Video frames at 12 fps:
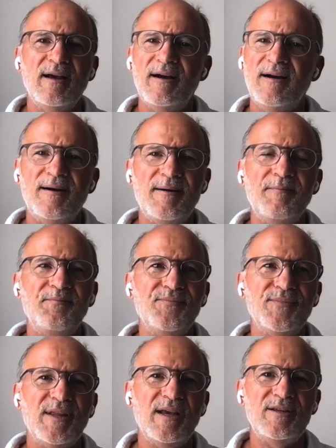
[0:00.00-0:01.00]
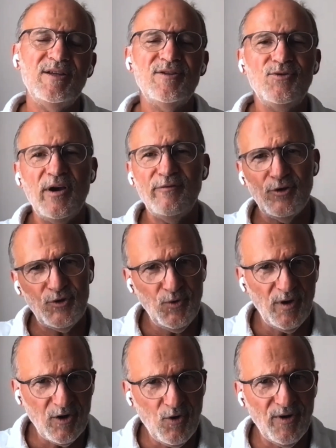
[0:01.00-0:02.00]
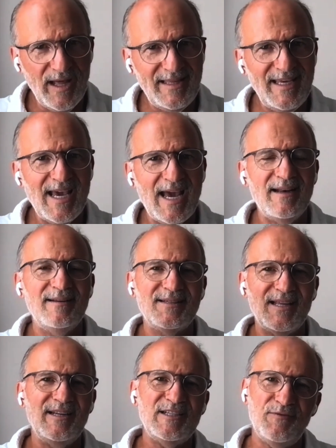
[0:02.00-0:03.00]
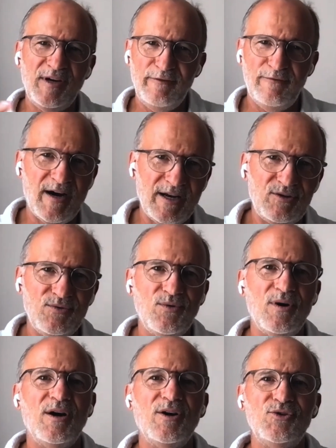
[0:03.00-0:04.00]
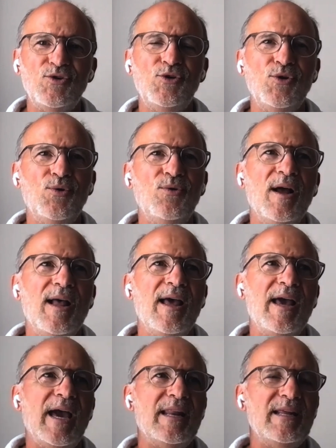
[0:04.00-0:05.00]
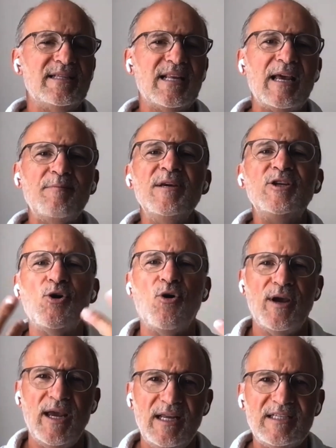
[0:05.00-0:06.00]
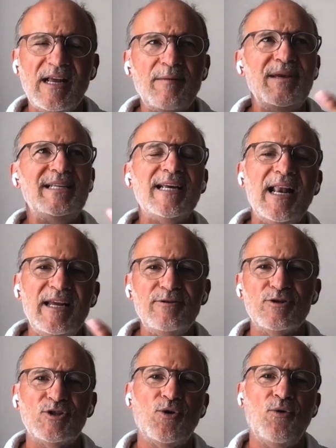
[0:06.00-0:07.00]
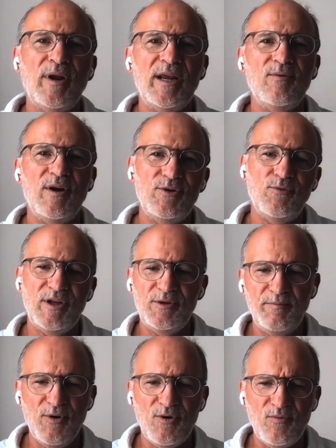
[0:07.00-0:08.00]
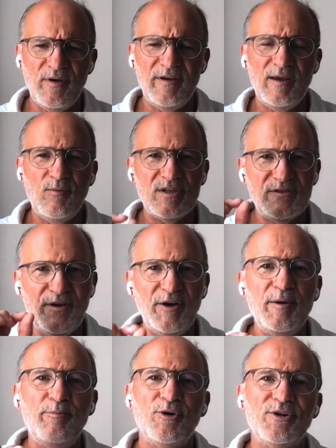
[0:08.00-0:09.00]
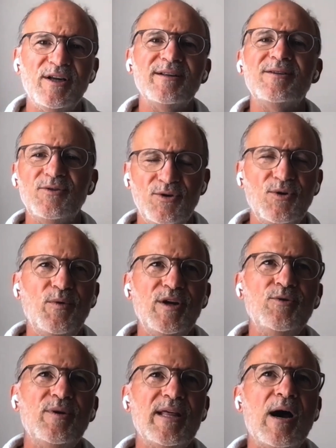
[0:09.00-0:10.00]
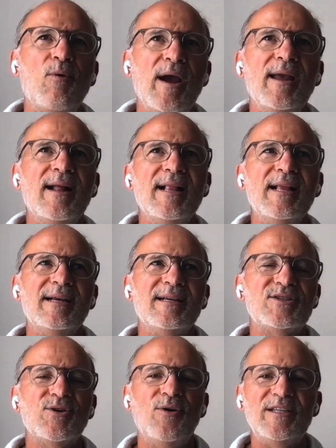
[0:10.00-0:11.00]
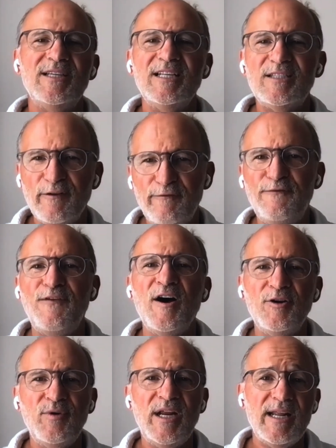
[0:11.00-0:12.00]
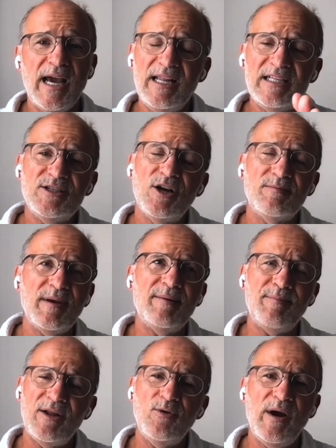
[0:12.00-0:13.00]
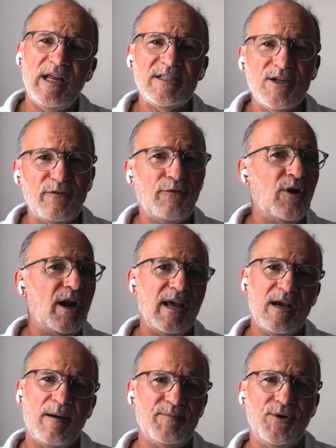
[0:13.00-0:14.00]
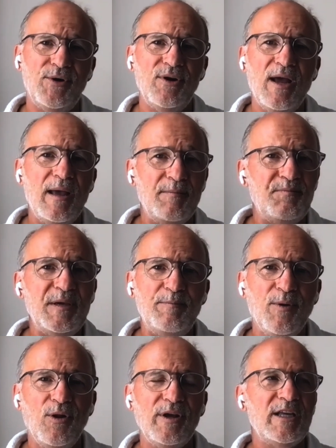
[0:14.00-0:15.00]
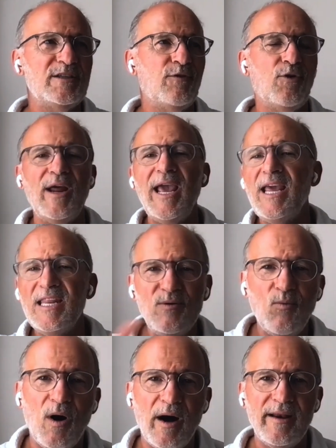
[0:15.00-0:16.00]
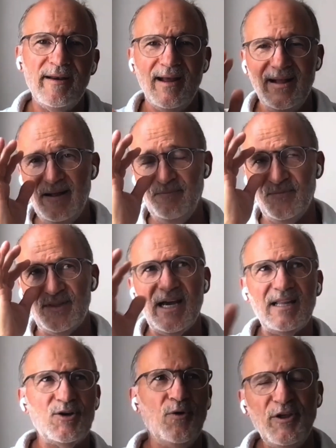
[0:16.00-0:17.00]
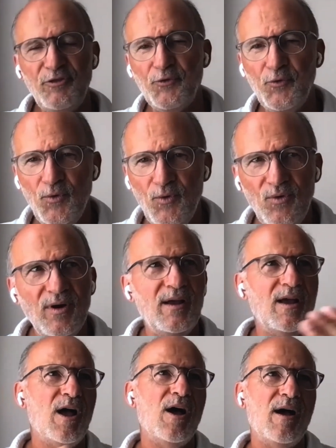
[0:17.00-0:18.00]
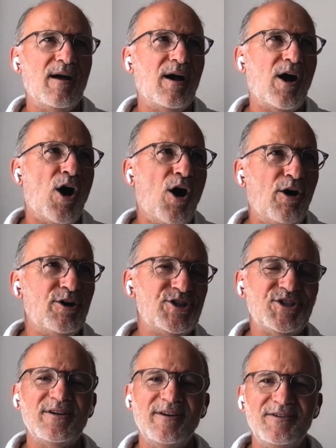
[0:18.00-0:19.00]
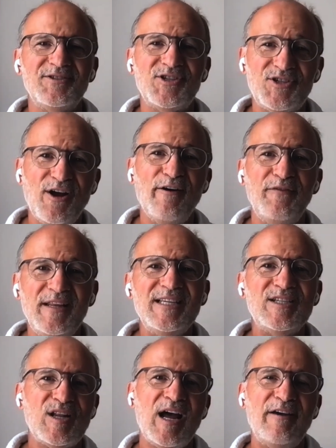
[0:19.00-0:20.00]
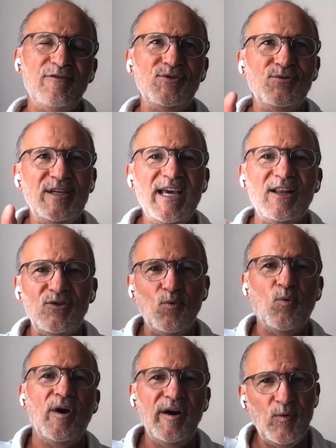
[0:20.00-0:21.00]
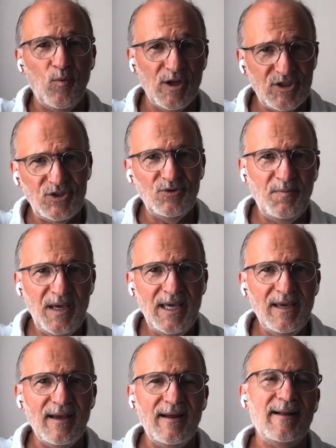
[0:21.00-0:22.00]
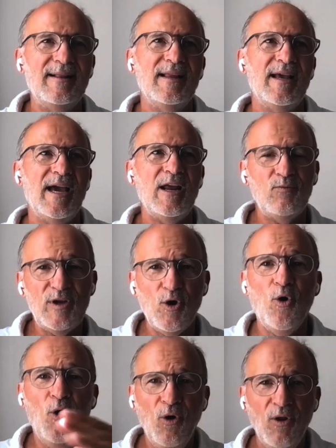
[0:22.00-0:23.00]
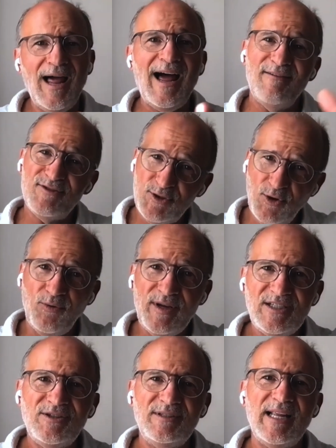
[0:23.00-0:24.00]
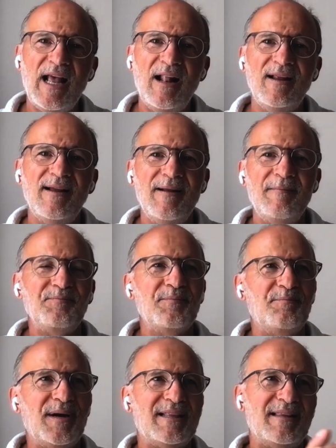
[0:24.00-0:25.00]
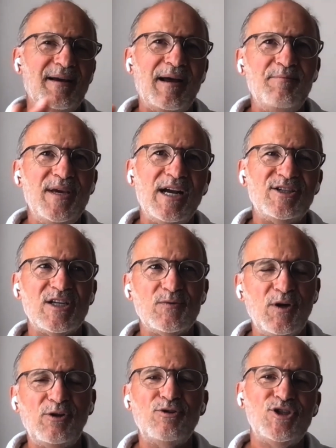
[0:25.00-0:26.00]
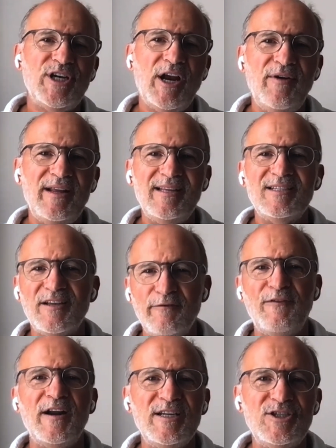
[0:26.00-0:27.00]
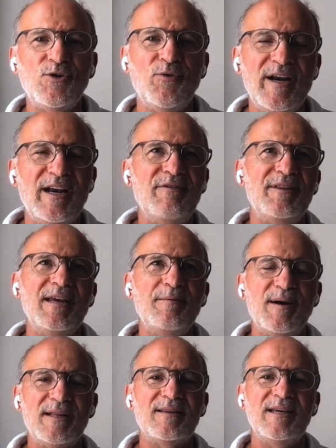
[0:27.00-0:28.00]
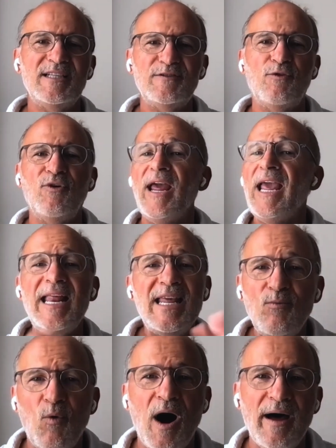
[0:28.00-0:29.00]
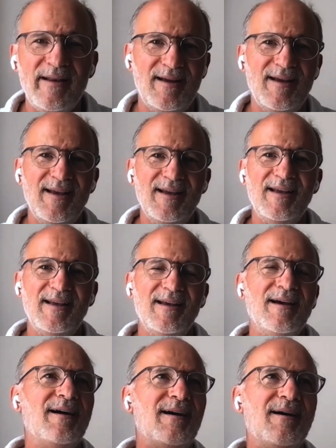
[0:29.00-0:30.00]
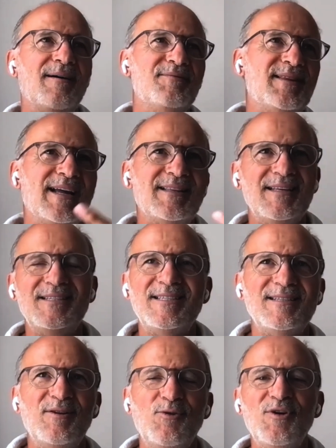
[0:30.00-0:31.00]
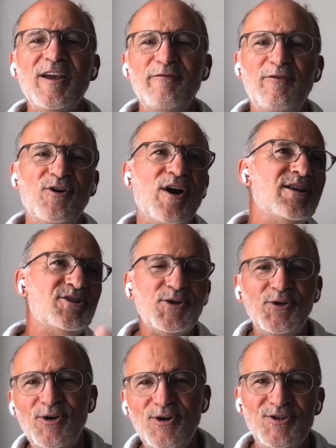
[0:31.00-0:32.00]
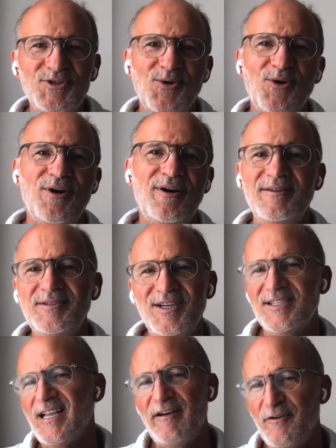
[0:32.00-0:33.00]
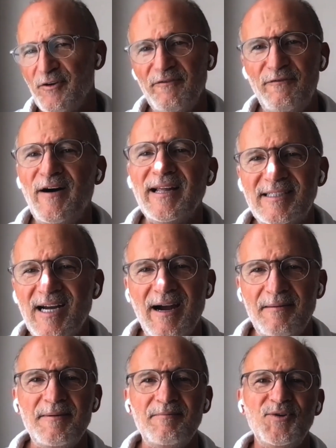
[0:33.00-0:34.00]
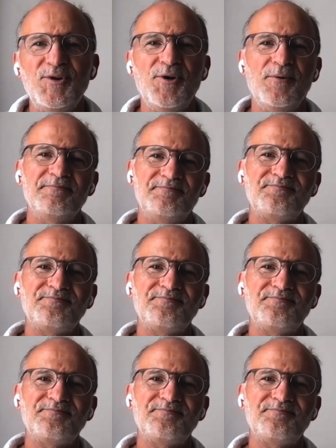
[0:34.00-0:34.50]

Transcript: Um, you, you, have the QR code at the end that is really fun to uh, to do, and it's like me talking. It's like me telling the story. When you read the book, it was very important. Yeah. You know, we do it that way. So it's it's a fun read, and it's not. Uh, by the way, it's not for helicopter people. It's for anyone that going through harsh stuff in his life to get to where he wants to be. And we all have stories to tell. But me, I just wanted to share it. It's a funny story and everything, but it's for anyone uh, that is looking for answers or just have a fun time, you know.